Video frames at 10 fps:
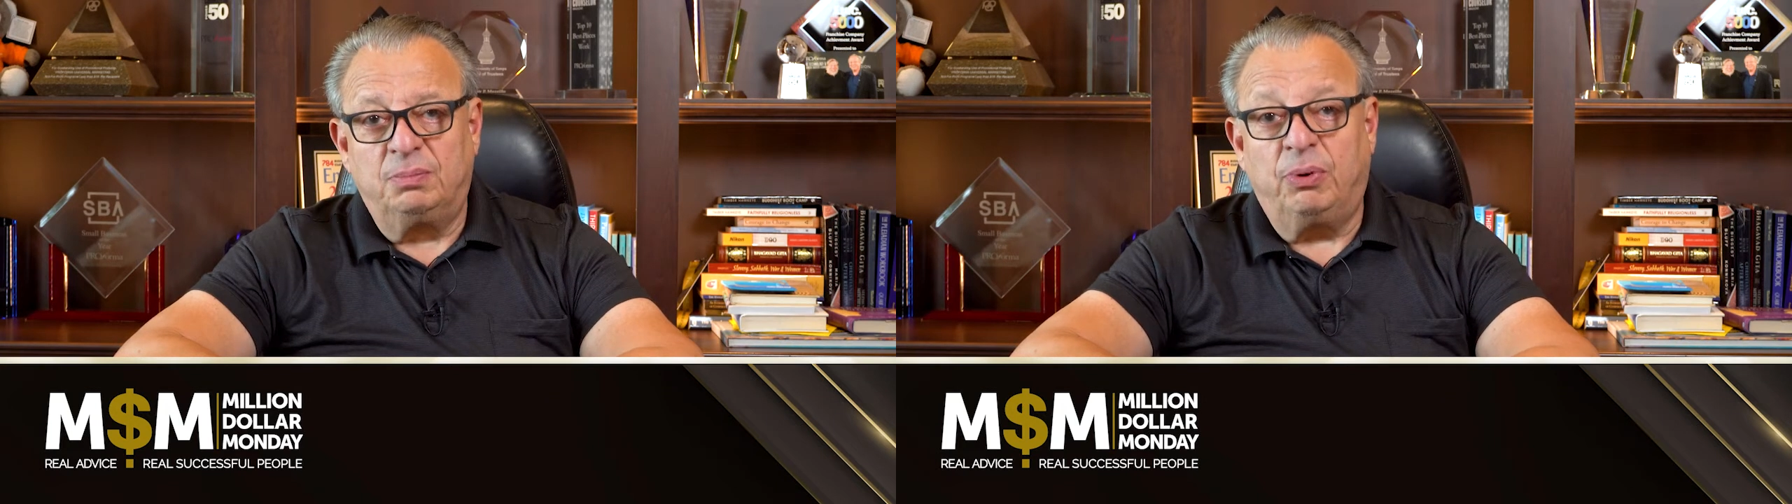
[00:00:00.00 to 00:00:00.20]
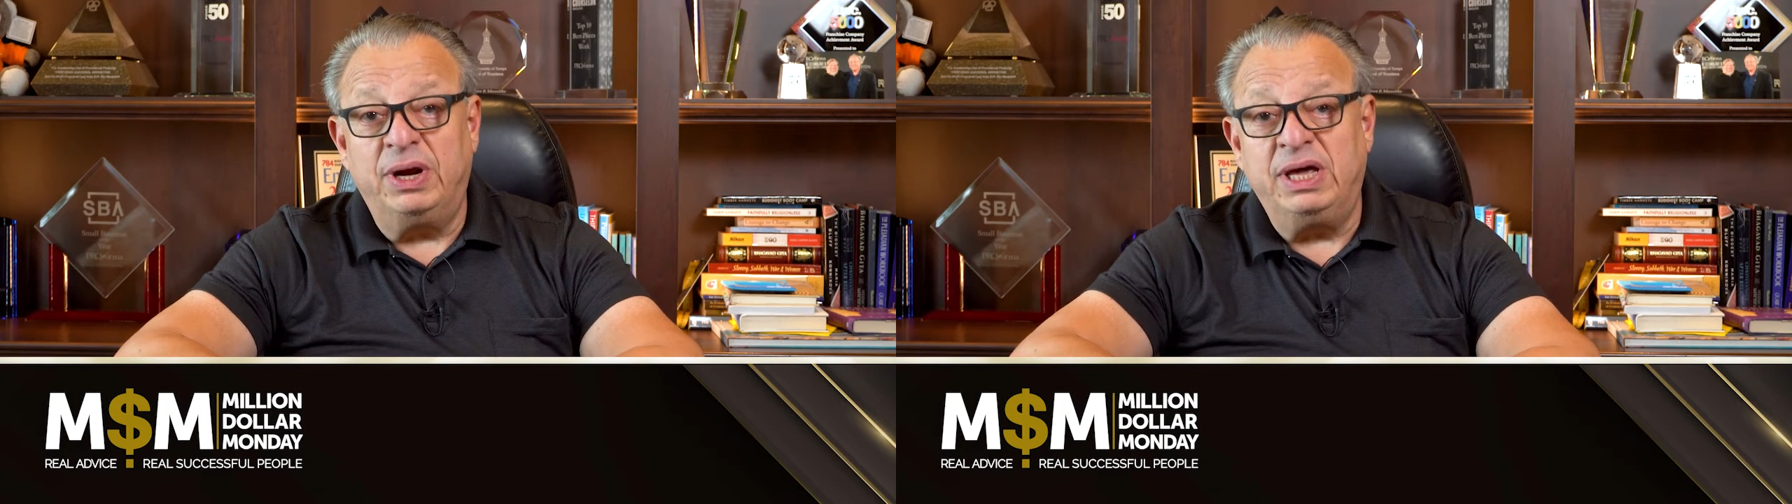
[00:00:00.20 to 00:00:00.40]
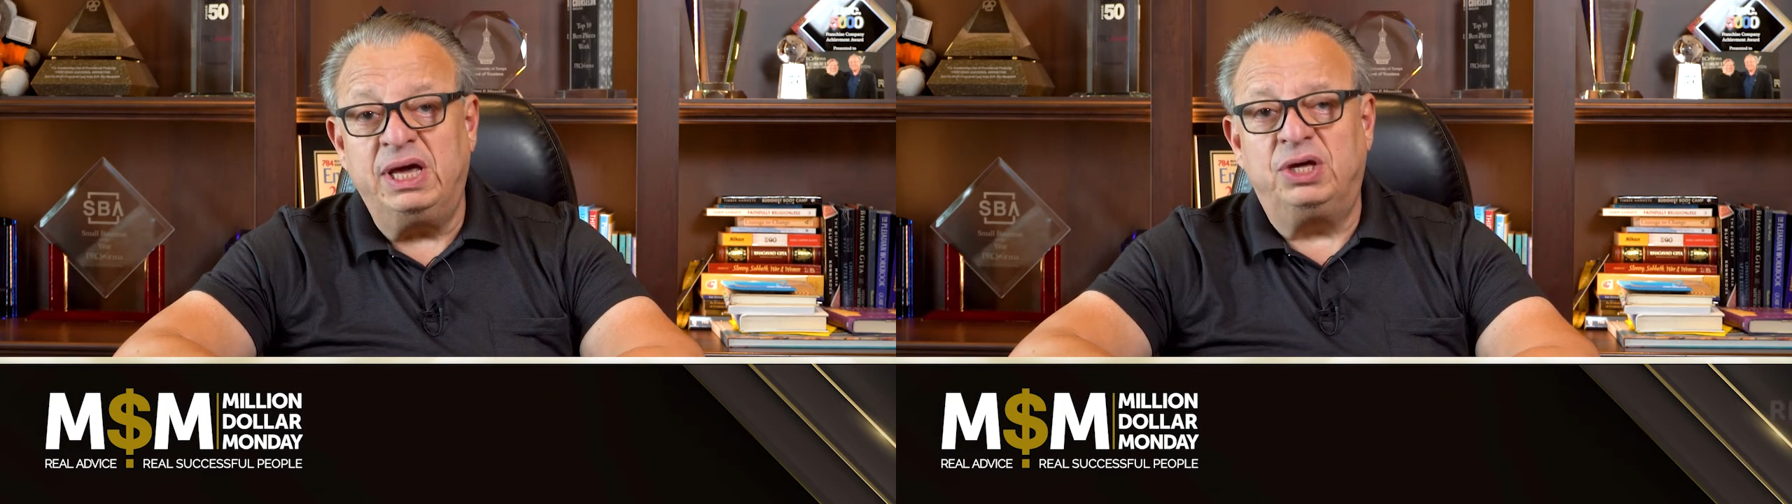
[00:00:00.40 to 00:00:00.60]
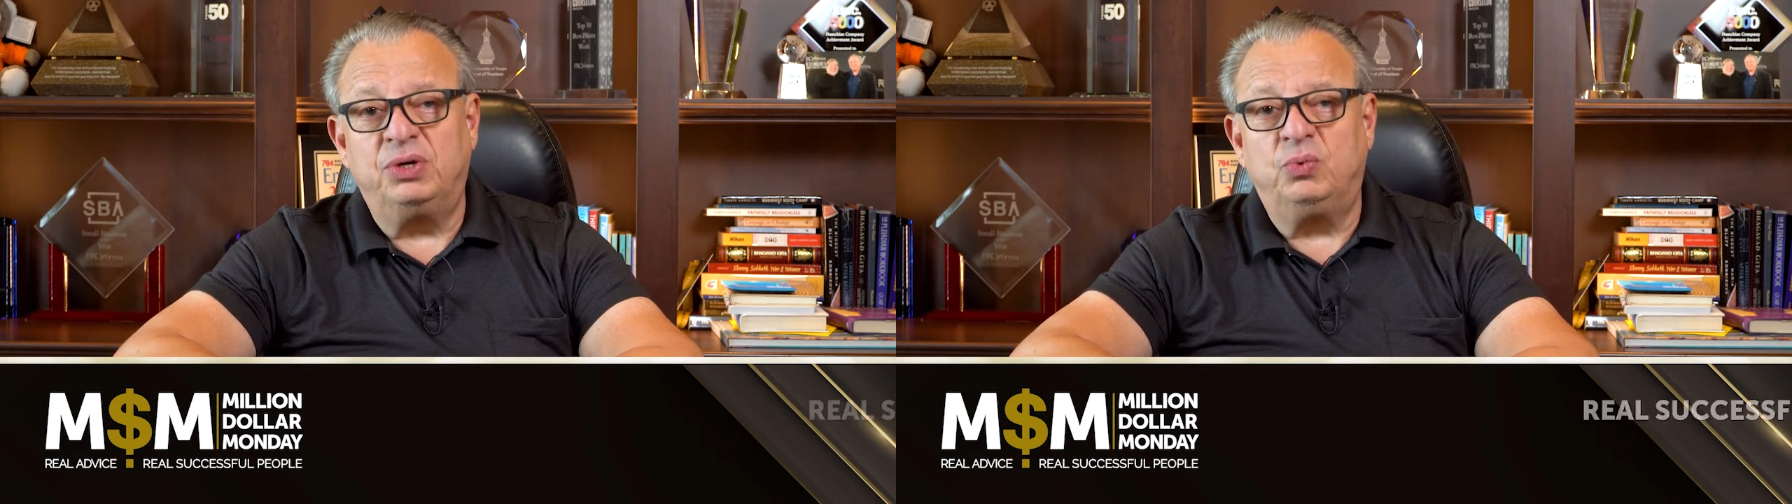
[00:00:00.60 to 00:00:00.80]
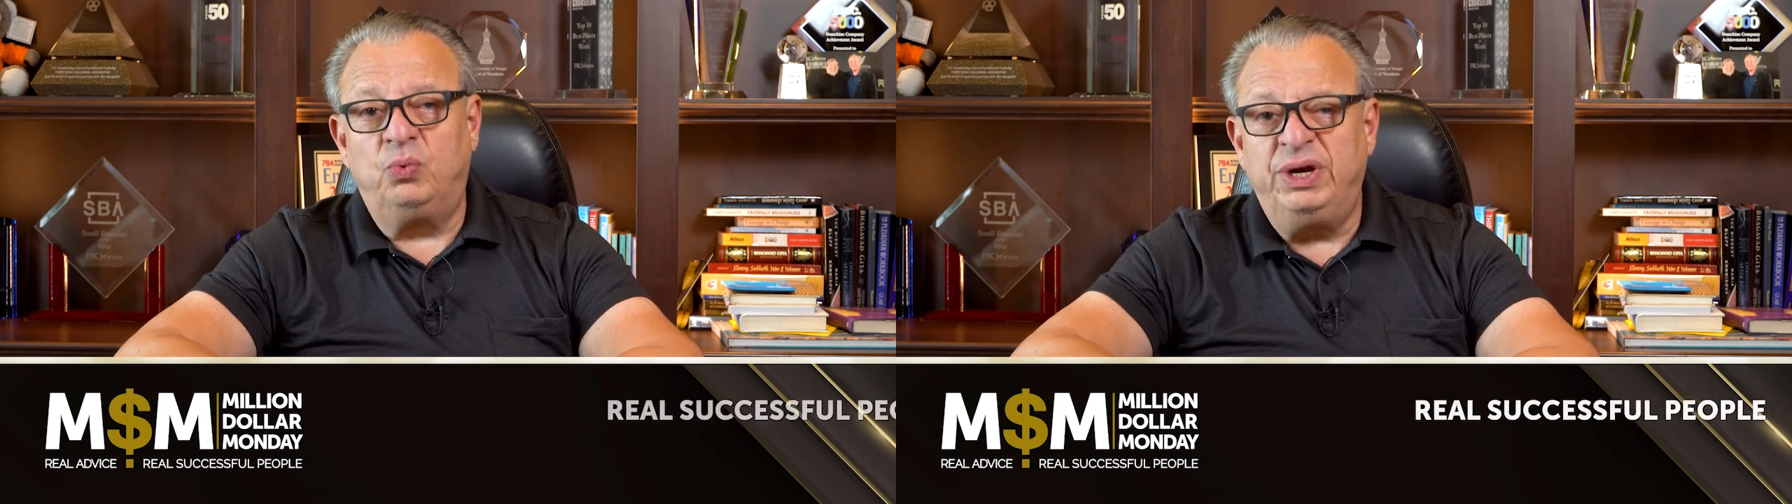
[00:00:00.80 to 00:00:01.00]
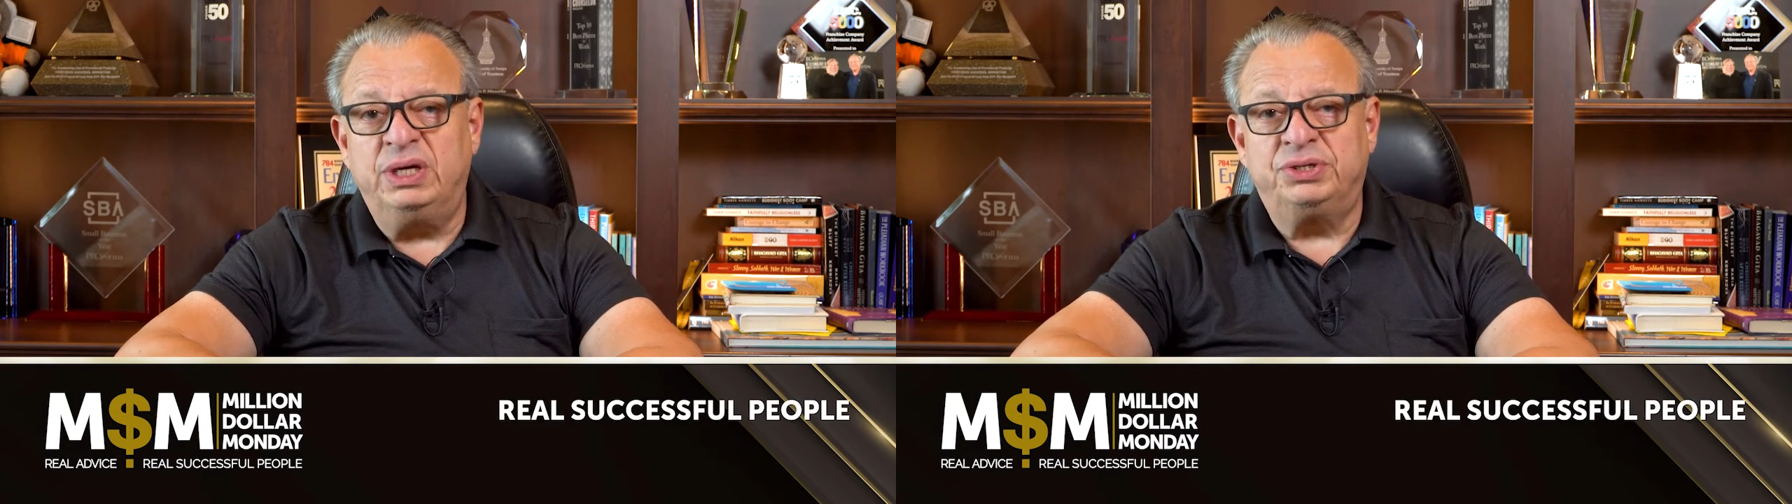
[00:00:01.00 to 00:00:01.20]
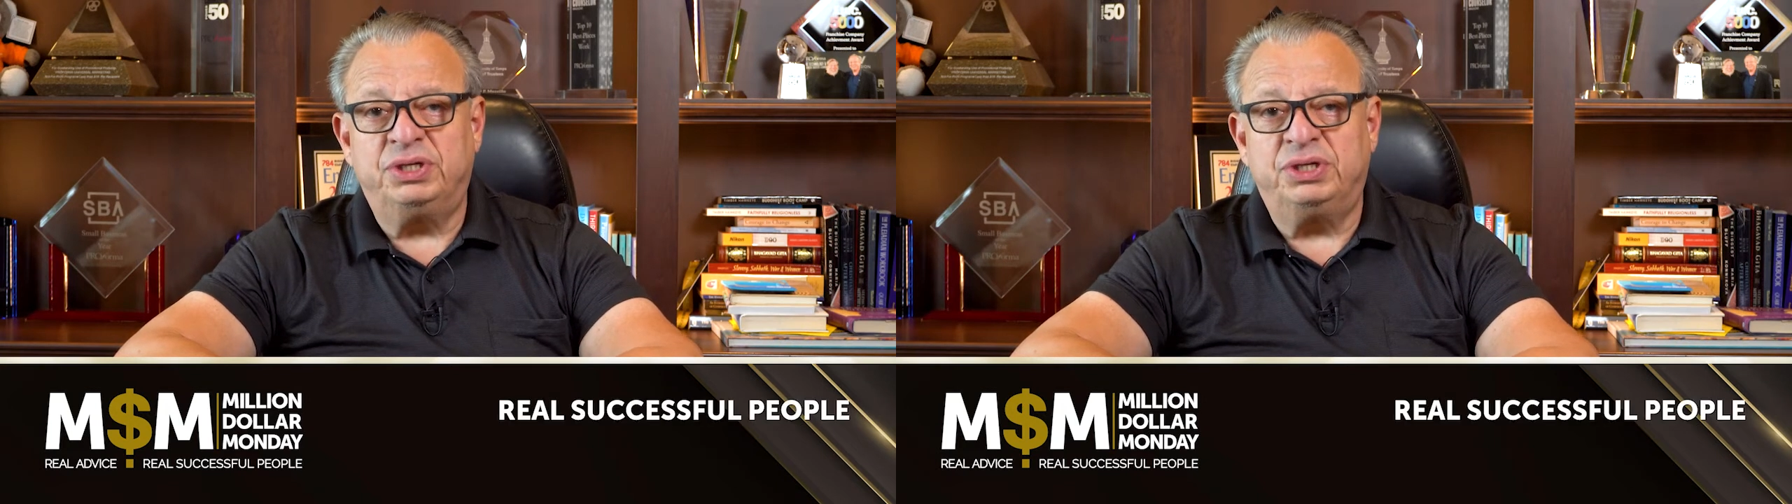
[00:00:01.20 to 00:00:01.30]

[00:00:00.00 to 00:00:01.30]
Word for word: bringing you real